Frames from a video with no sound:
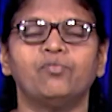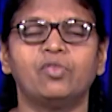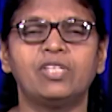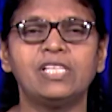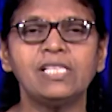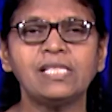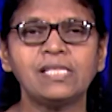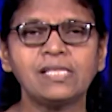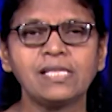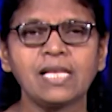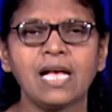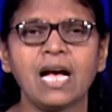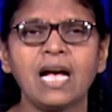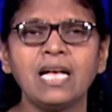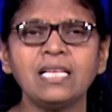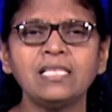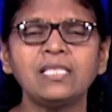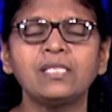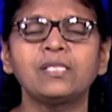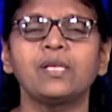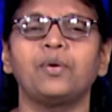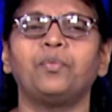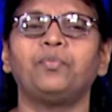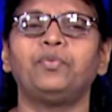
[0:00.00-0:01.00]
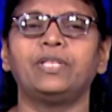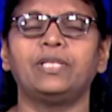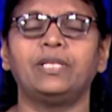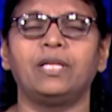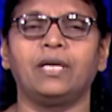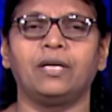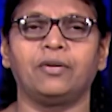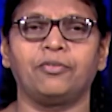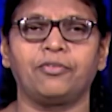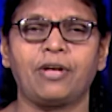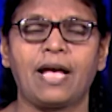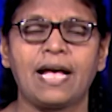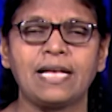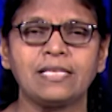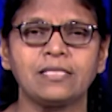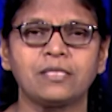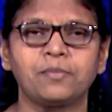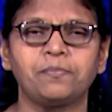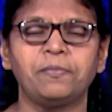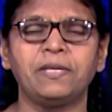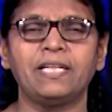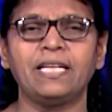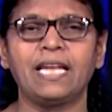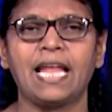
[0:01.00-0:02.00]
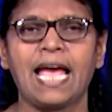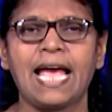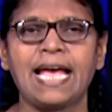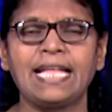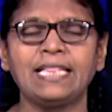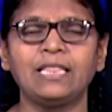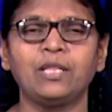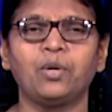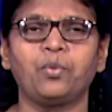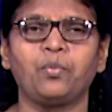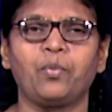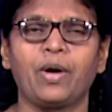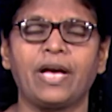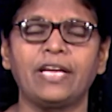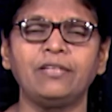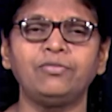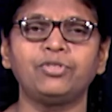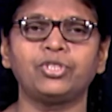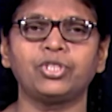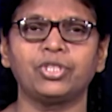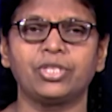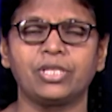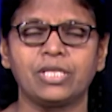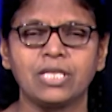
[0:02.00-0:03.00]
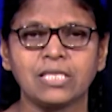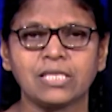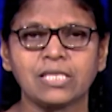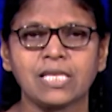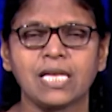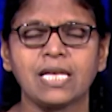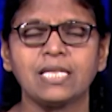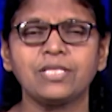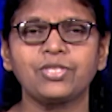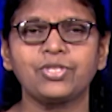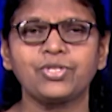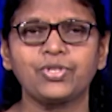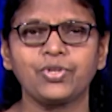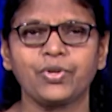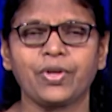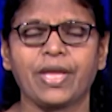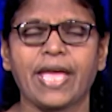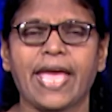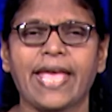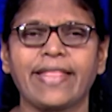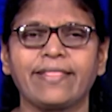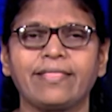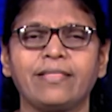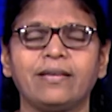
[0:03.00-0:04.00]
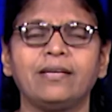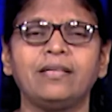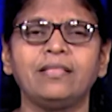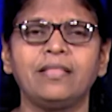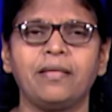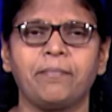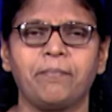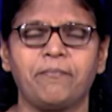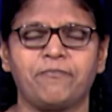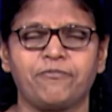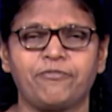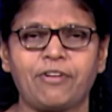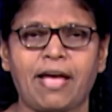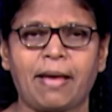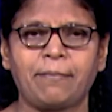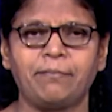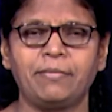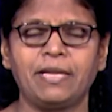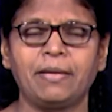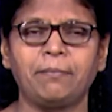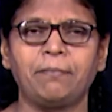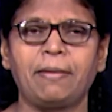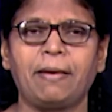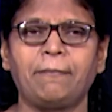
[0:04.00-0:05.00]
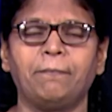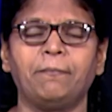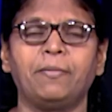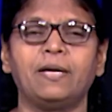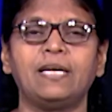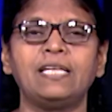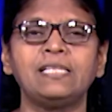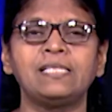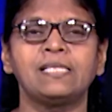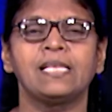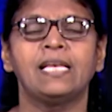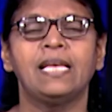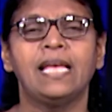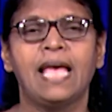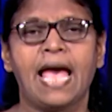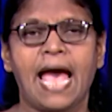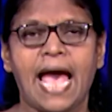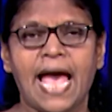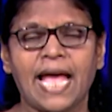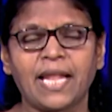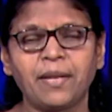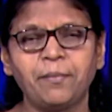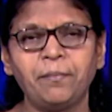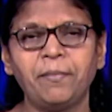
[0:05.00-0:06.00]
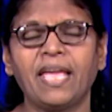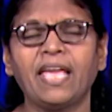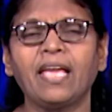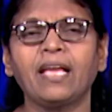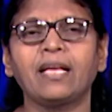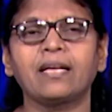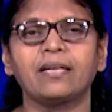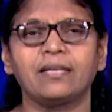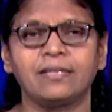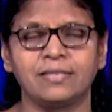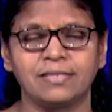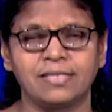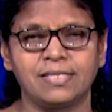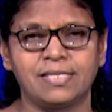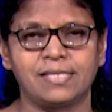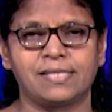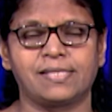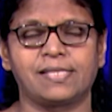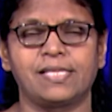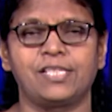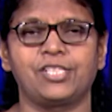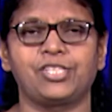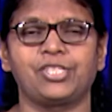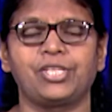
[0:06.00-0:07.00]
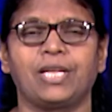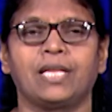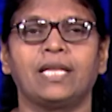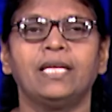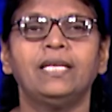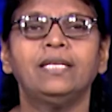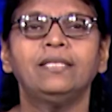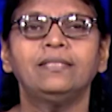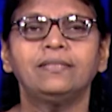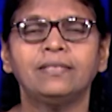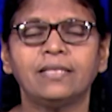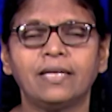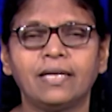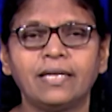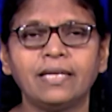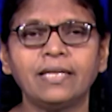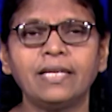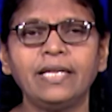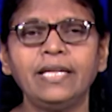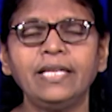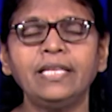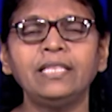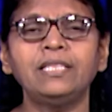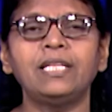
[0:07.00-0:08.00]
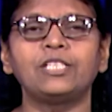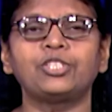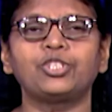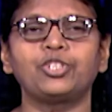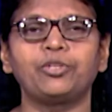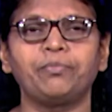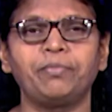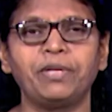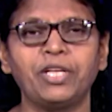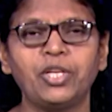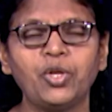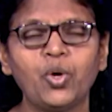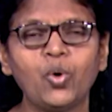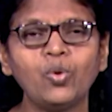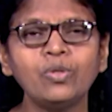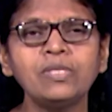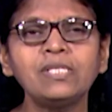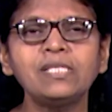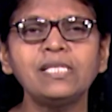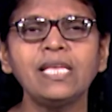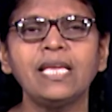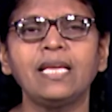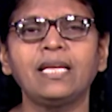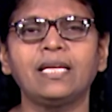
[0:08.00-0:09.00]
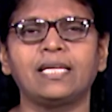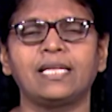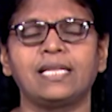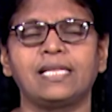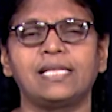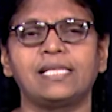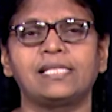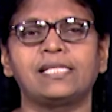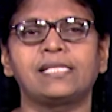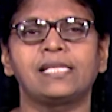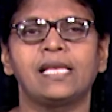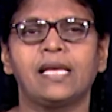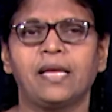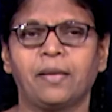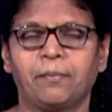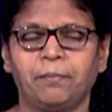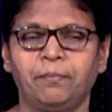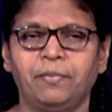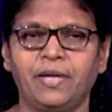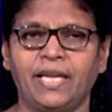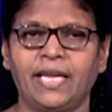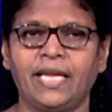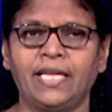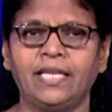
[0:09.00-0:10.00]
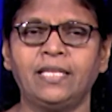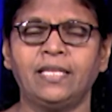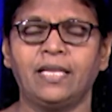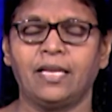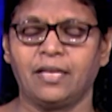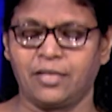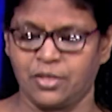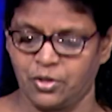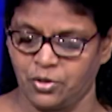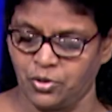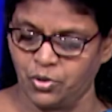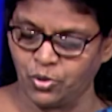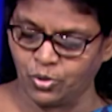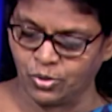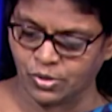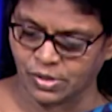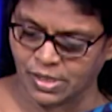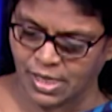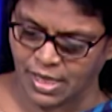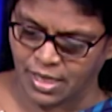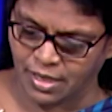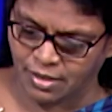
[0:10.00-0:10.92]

discuss with the husband and the wife should discuss together the family members and make a decision thirdly there should be no secrets in using